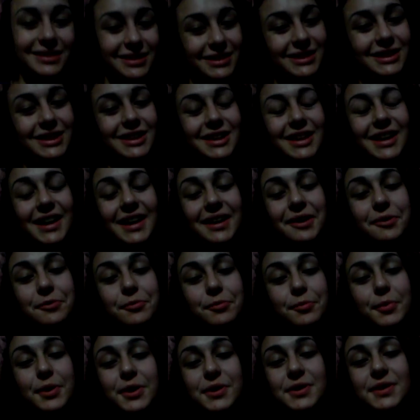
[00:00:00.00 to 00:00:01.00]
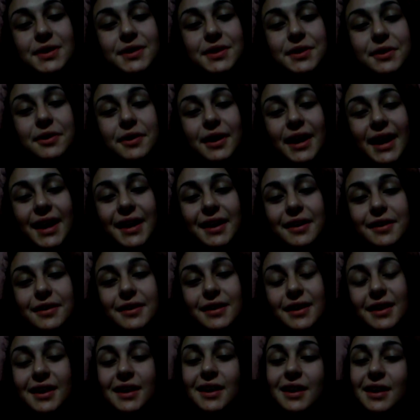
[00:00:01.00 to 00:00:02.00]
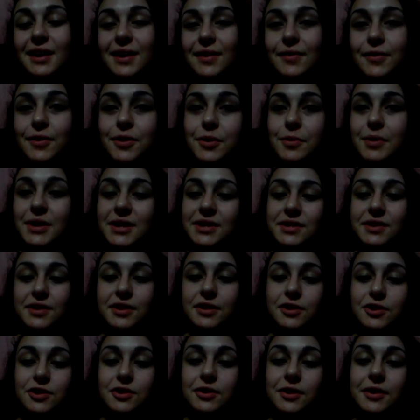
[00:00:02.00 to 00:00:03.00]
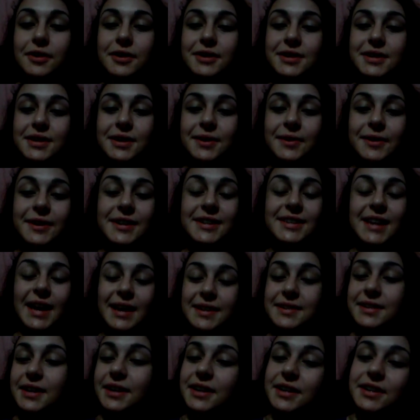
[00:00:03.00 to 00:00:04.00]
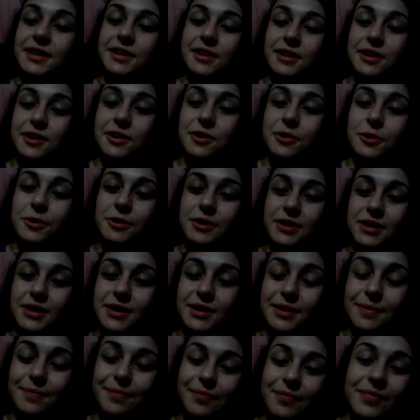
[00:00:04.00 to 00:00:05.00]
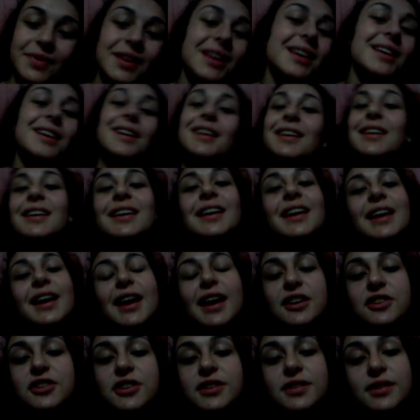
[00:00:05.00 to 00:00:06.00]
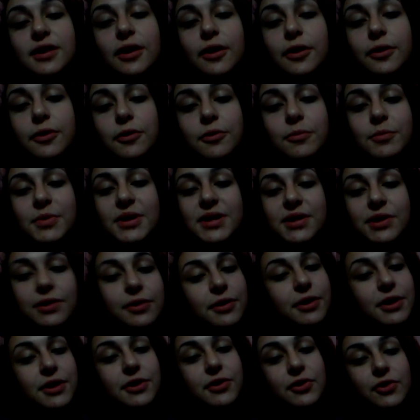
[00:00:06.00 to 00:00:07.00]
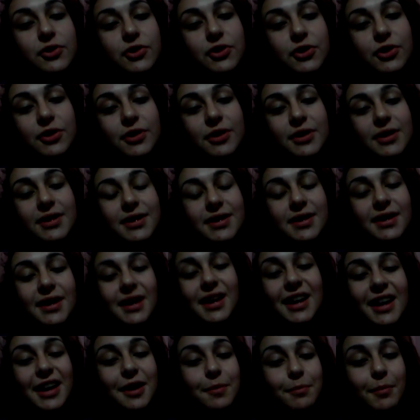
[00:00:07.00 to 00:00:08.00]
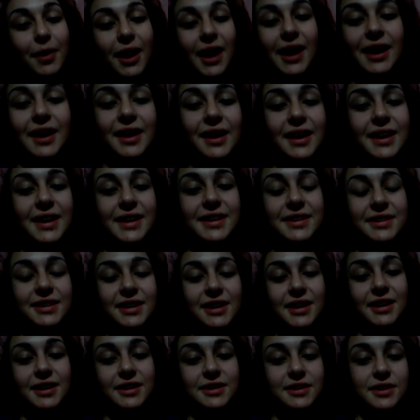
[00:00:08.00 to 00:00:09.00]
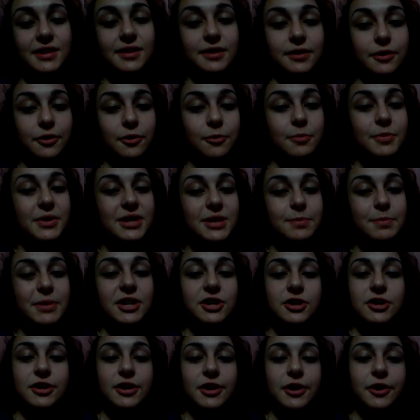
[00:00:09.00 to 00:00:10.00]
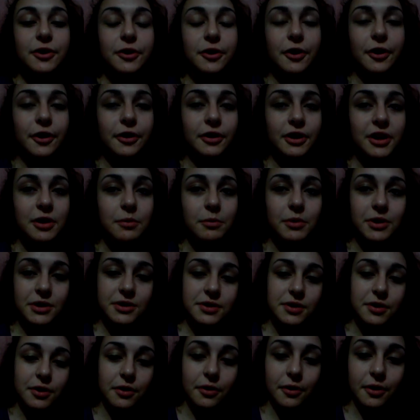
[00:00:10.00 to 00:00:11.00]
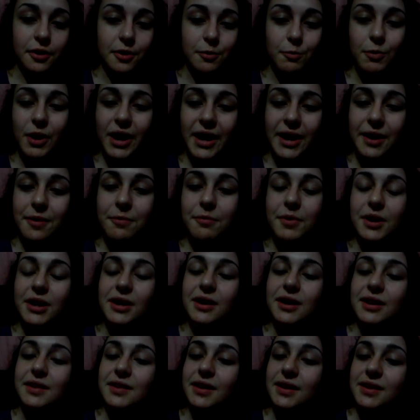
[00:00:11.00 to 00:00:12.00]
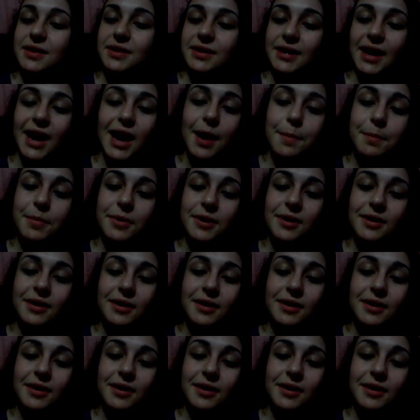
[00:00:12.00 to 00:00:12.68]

And will still hate for the rest of the show series as it continues. And she's not little Miss Goody Two-Shoes. In my eyes, she's little Miss Bitchy who only wants it her own way when it doesn't happen.